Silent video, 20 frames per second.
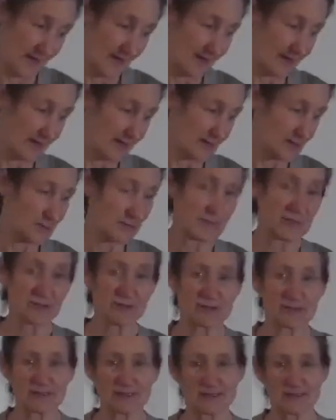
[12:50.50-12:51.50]
I guess
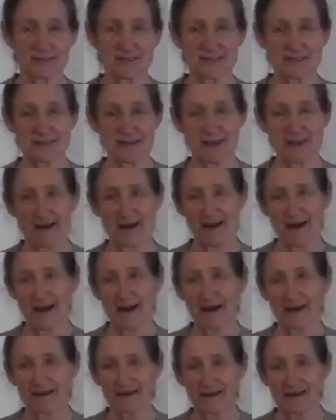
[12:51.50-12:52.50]
because it's
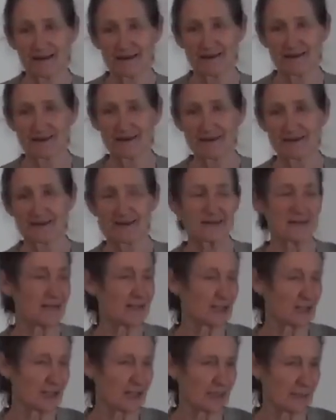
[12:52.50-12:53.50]
honey,
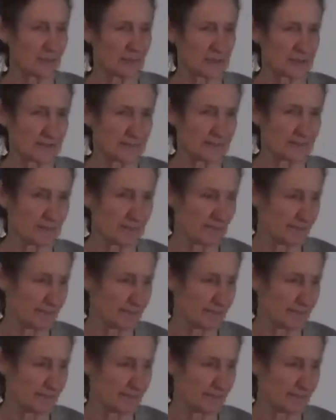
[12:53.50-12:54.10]
it keeps.